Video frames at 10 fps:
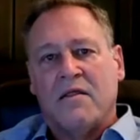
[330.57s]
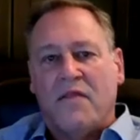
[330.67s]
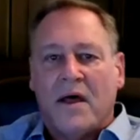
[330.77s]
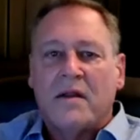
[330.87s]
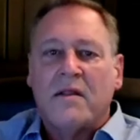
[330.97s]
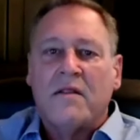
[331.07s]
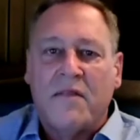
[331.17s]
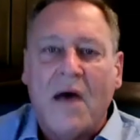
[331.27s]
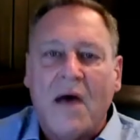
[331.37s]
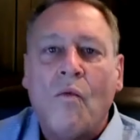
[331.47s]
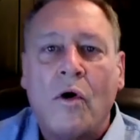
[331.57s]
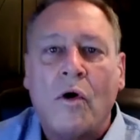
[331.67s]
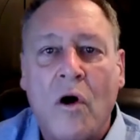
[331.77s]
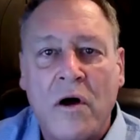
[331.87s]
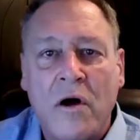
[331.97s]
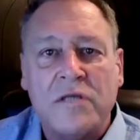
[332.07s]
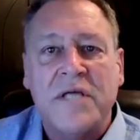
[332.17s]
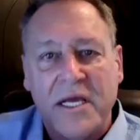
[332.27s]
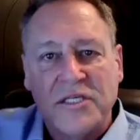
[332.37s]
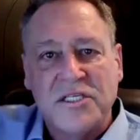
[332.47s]
that, that will
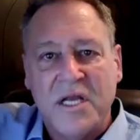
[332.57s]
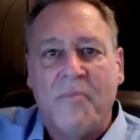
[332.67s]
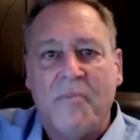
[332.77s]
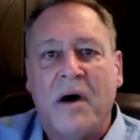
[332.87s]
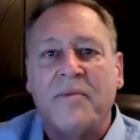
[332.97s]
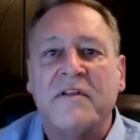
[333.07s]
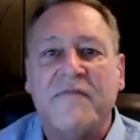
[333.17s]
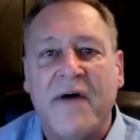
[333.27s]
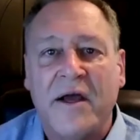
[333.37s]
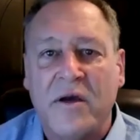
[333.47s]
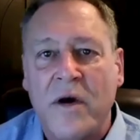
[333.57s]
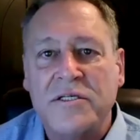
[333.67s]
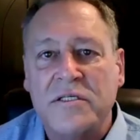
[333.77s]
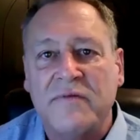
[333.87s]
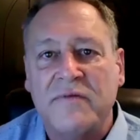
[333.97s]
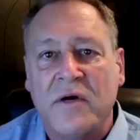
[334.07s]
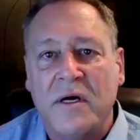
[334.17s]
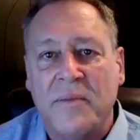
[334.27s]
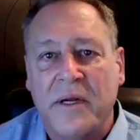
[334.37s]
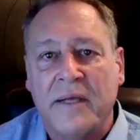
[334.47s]
cause a step up in the valuation of your
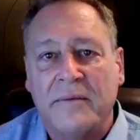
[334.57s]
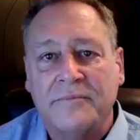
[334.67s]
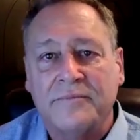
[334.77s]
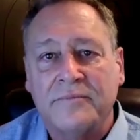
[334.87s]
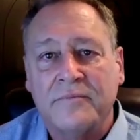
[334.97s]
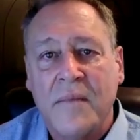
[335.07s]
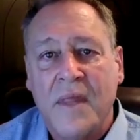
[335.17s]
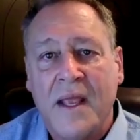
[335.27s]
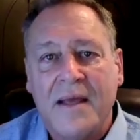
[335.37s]
company. Mm-hmm.